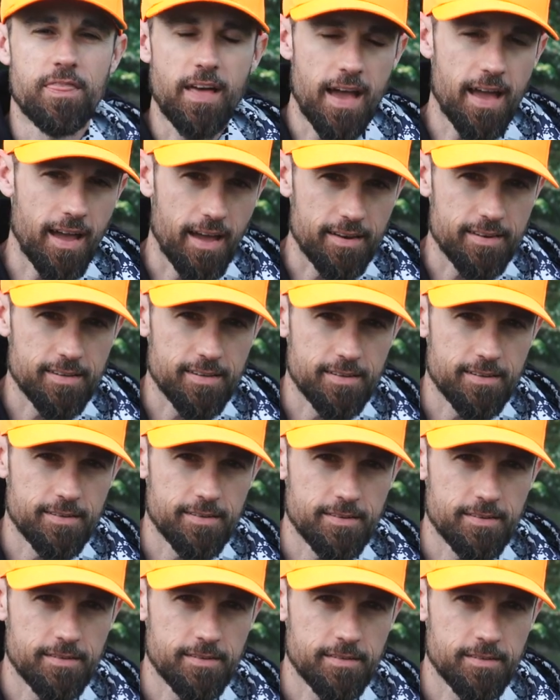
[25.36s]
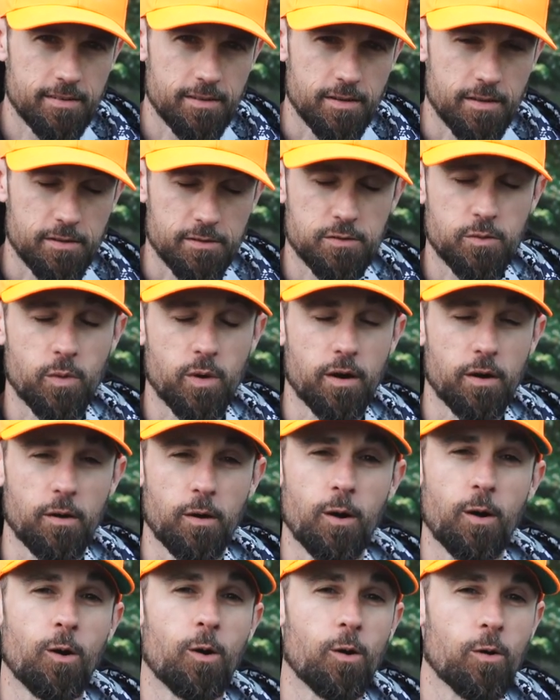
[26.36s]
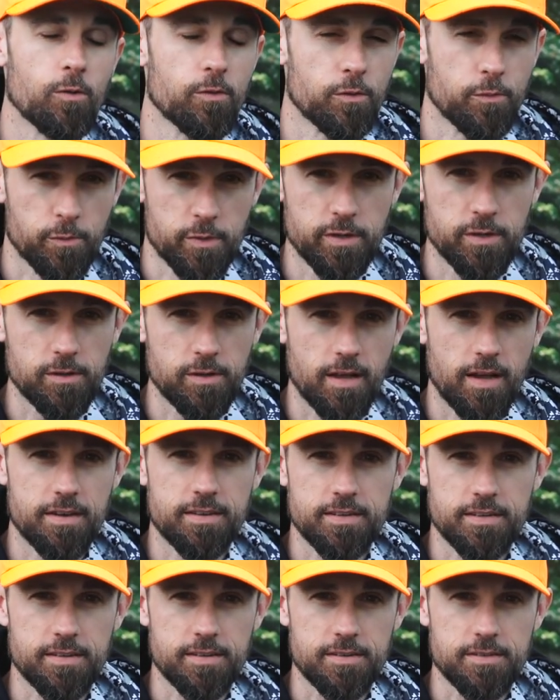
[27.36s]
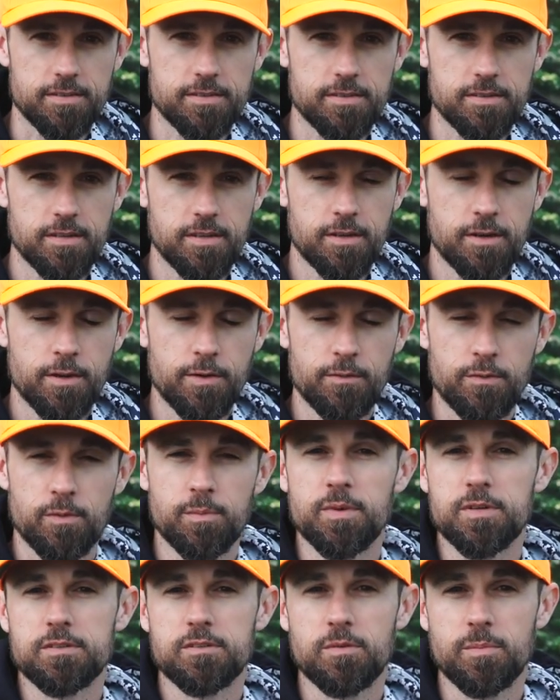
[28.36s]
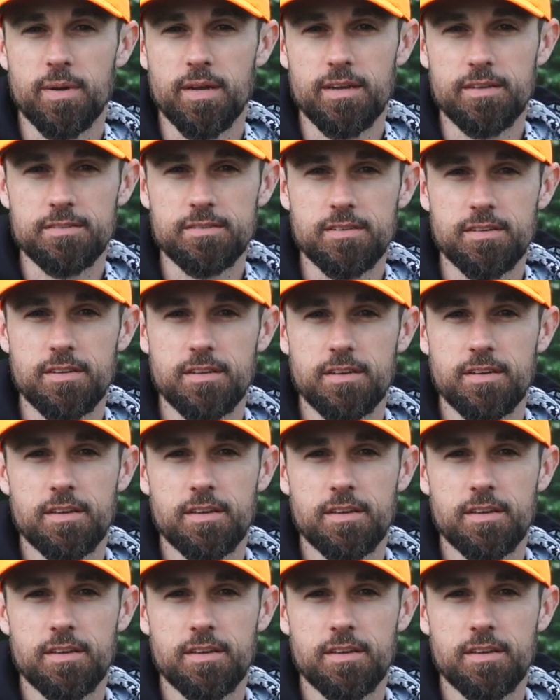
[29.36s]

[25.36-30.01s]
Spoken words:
that is where all the real ideas for Missile Baits